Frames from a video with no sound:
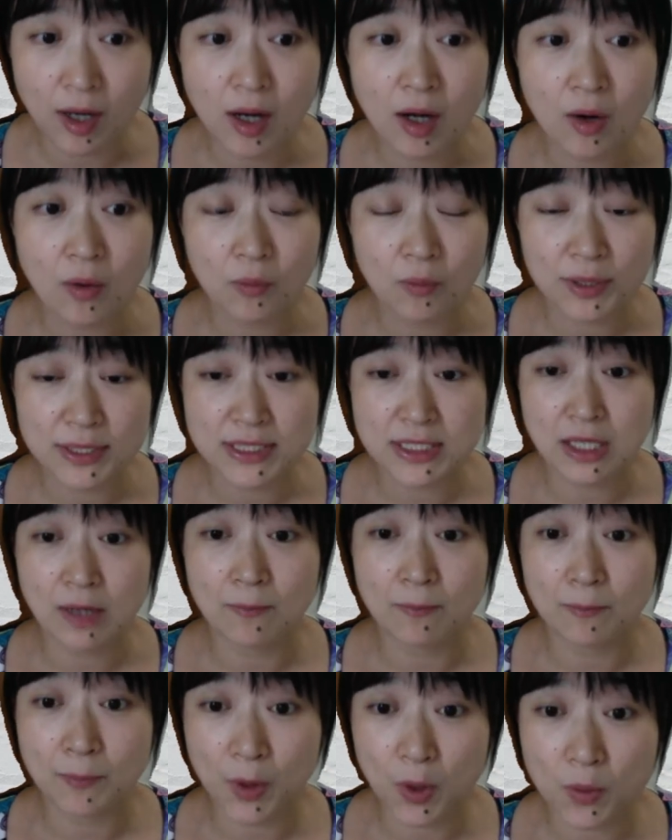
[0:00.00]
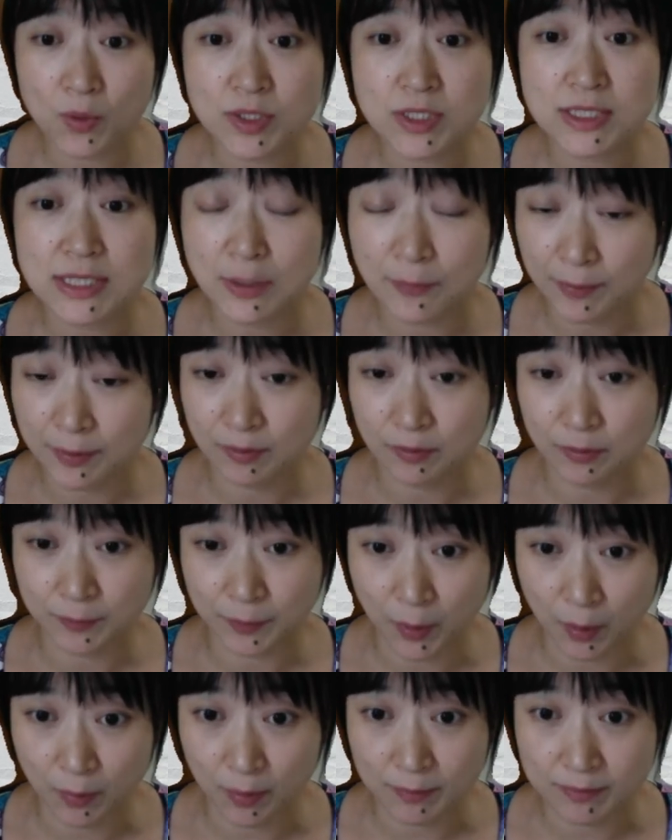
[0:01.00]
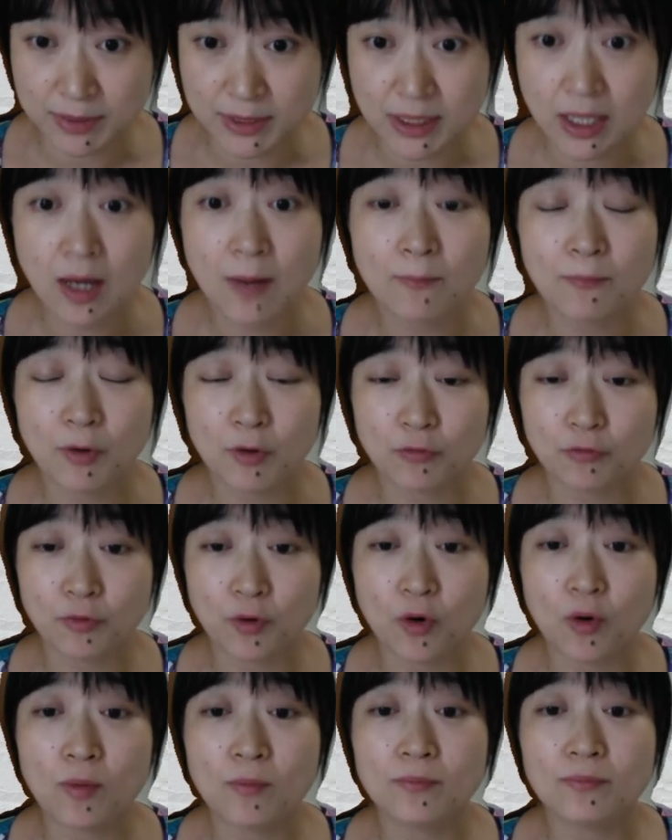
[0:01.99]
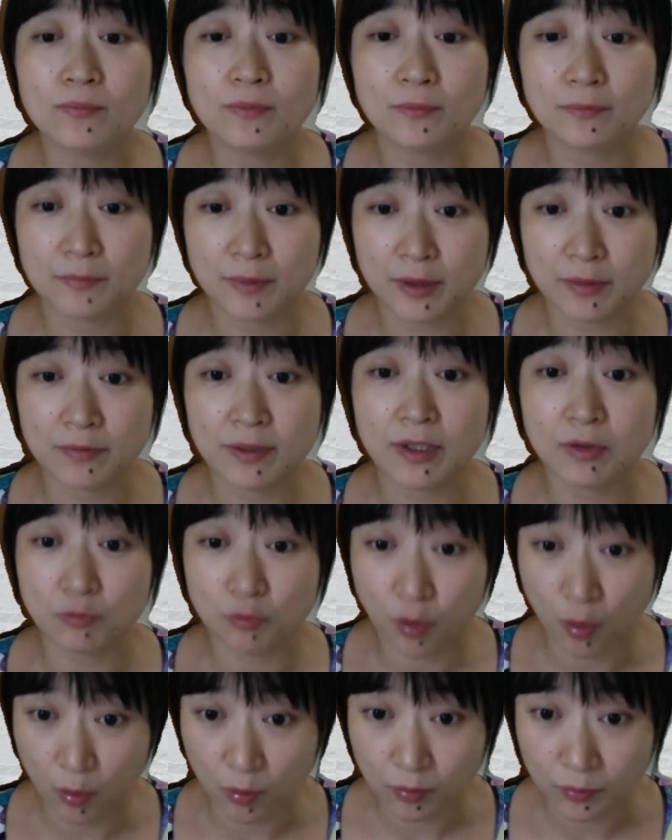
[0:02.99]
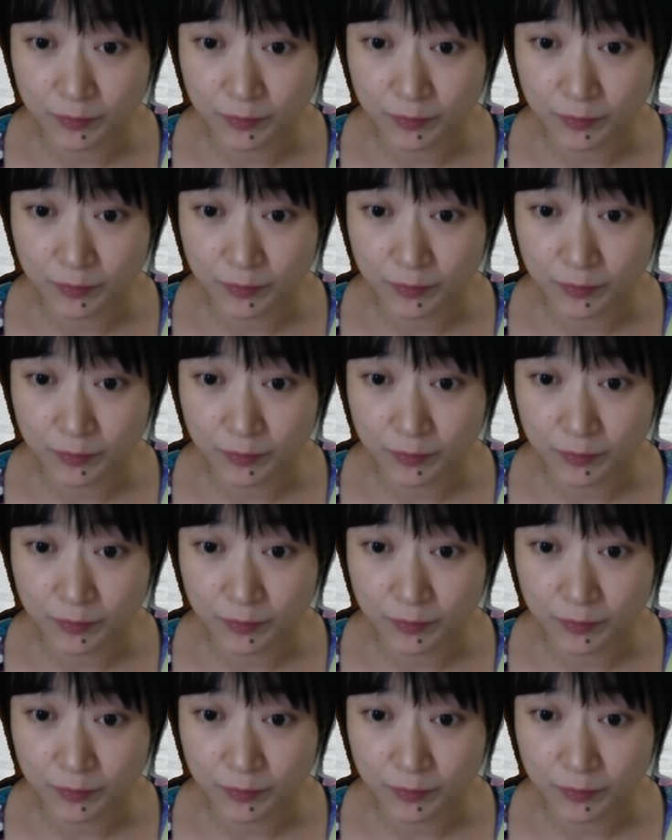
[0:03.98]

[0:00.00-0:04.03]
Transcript: which are both difficult problems, perform very well.